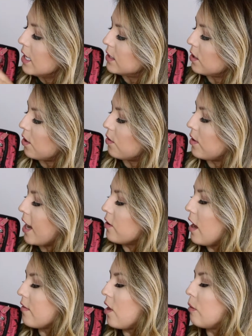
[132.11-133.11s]
So I
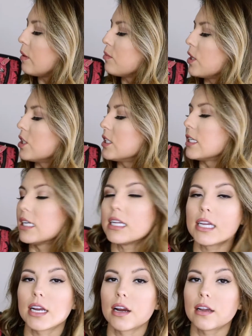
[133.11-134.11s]
don't have all my brushes in
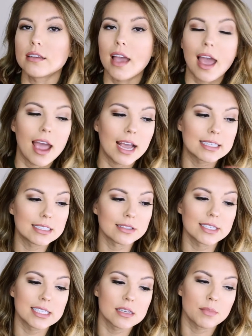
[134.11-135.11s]
here yet. I
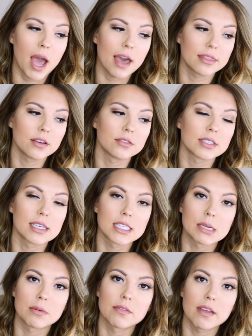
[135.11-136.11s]
still need to pack those
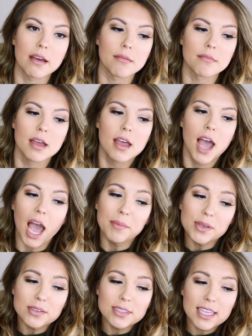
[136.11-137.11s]
because some of them
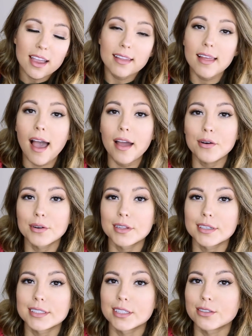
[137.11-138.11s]
I'm using a lot or
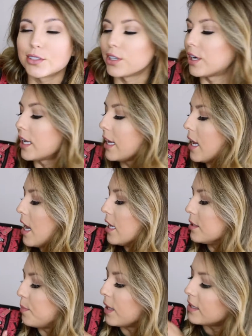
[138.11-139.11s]
they're still dirty.
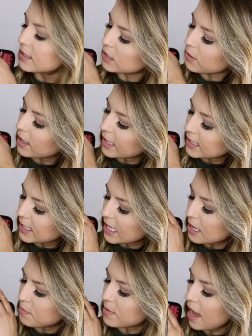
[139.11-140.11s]
But this is where I like to
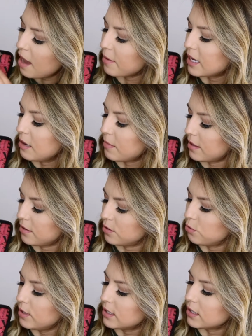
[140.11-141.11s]
keep them. I keep my little
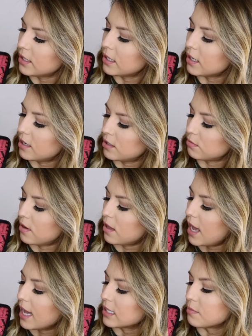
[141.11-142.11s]
tweezer here as well
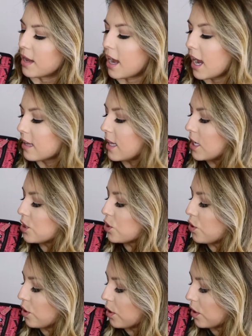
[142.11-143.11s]
as my eyelash
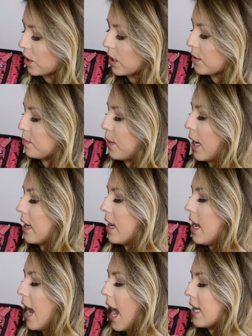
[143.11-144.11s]
curler. But
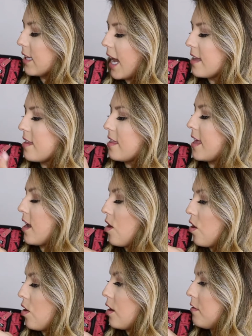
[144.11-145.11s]
I like that they
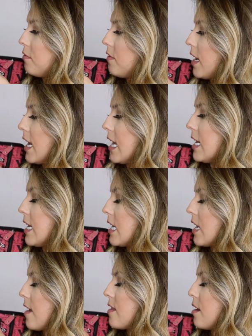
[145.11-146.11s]
all fit in
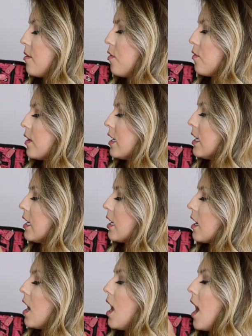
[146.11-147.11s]
here. And then over
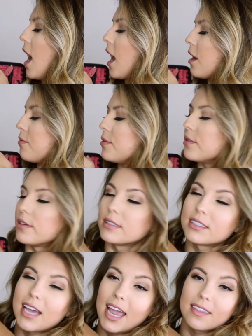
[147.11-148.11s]
here, I will
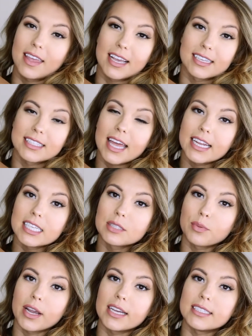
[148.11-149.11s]
slide like a setting
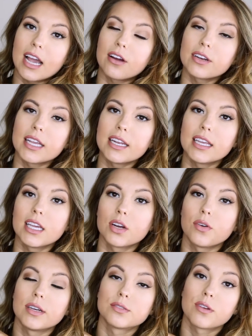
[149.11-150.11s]
spray down in here
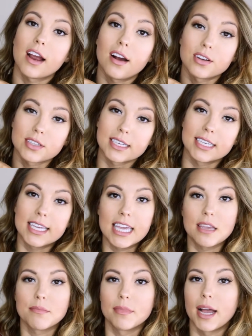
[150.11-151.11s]
or it's where I also like to
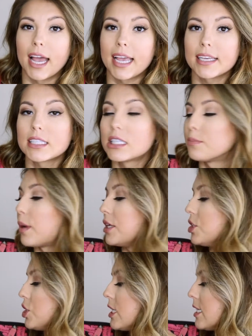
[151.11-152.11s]
keep my
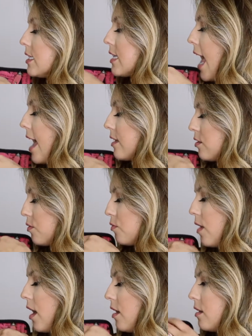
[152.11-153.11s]
sponges as
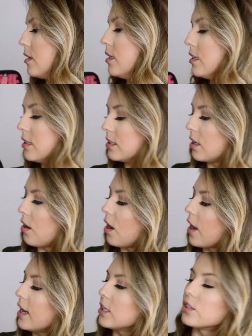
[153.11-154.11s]
well. So I'll
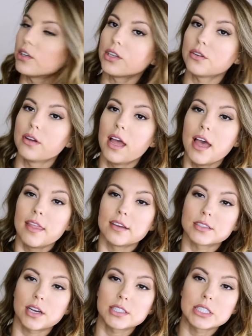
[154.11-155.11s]
kind of show you,
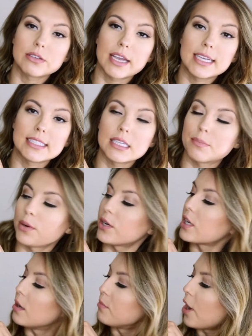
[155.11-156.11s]
there's also a
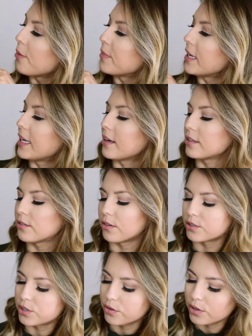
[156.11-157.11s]
zippered compartment here, so
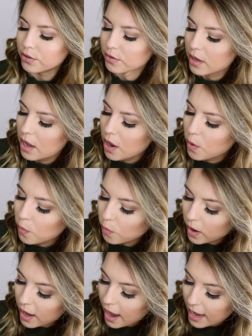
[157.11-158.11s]
I'll show you
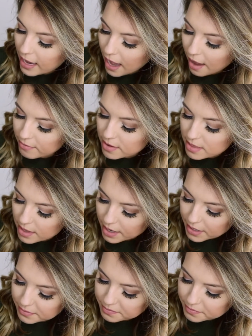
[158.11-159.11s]
what I have in
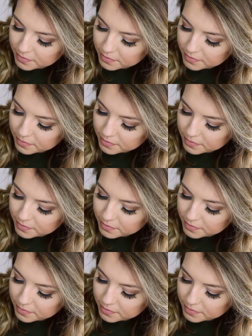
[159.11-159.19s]
there.